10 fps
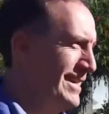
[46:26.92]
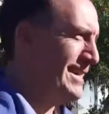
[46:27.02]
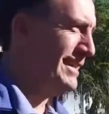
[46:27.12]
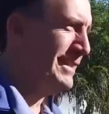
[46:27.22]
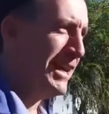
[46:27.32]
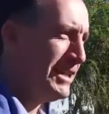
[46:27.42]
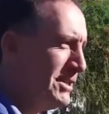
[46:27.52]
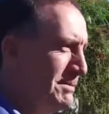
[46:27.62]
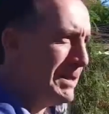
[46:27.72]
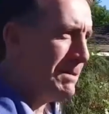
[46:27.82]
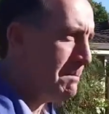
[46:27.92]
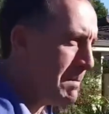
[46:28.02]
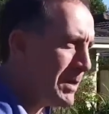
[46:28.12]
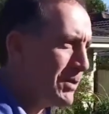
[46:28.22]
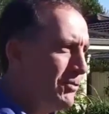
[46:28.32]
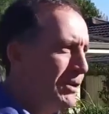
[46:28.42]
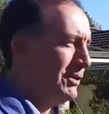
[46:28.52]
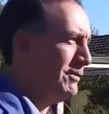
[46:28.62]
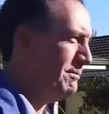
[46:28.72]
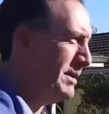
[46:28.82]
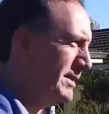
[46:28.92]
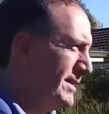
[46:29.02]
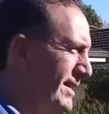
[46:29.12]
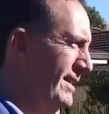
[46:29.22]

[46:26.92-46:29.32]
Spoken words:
Hey, this has to be the best truck you've built.